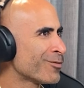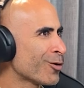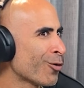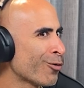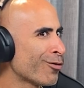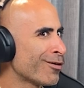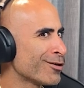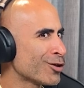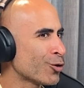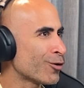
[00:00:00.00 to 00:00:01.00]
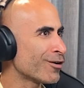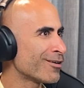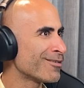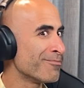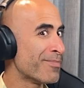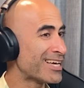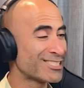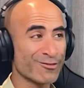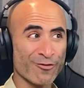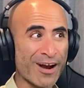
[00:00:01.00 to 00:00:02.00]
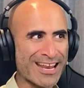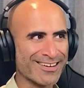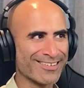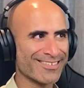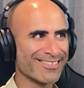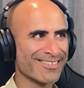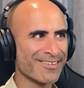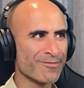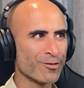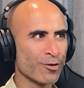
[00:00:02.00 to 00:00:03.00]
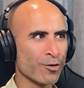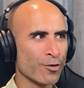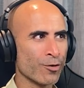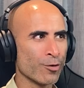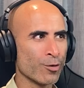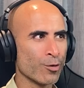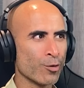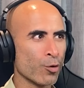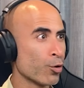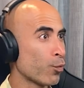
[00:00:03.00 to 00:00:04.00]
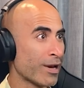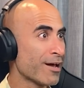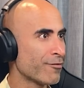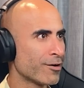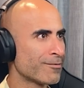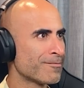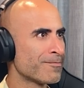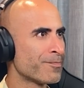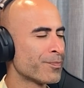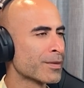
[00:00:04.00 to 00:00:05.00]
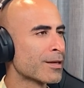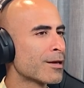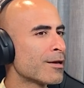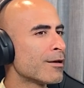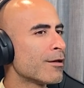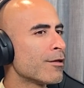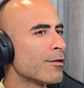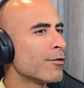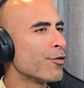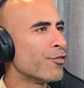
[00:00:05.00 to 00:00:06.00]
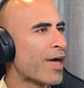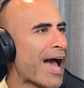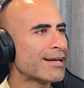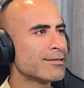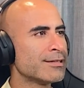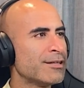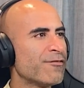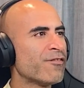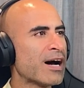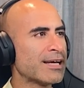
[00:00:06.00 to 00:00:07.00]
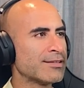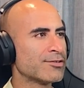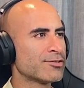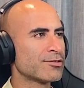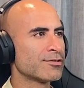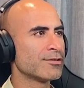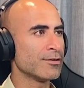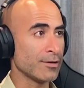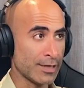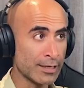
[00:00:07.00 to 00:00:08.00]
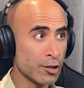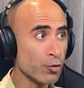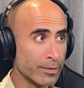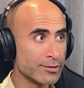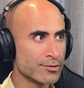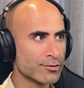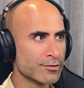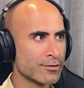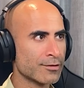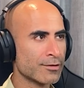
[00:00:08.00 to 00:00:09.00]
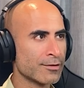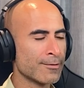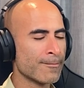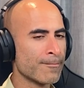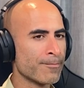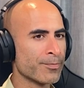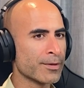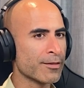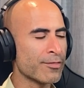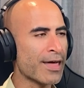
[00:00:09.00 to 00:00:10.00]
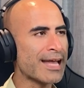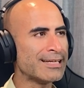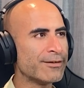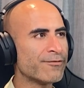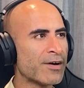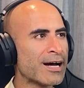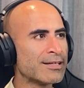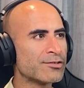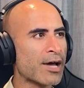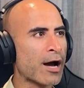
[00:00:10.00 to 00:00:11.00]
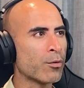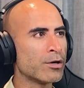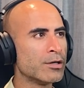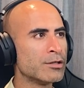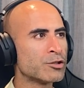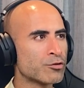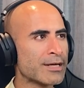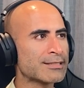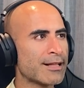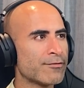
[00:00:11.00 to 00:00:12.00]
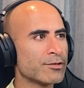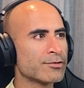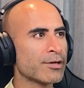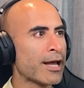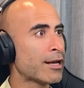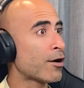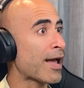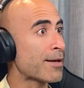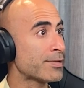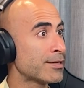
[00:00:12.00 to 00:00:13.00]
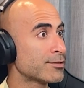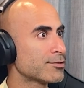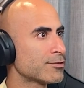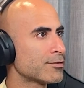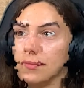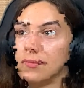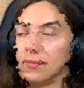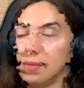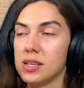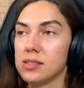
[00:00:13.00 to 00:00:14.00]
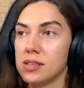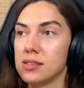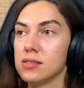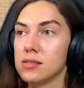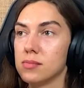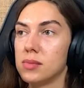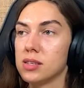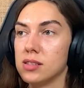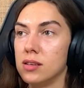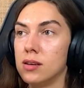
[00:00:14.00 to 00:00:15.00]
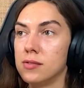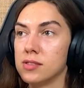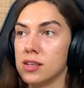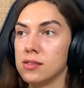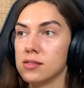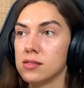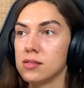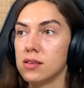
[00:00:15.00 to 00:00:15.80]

Or your best friend, or whatever. That defines in humans, that defines our stress levels and our happiness. Makes sense. Makes a lot of sense.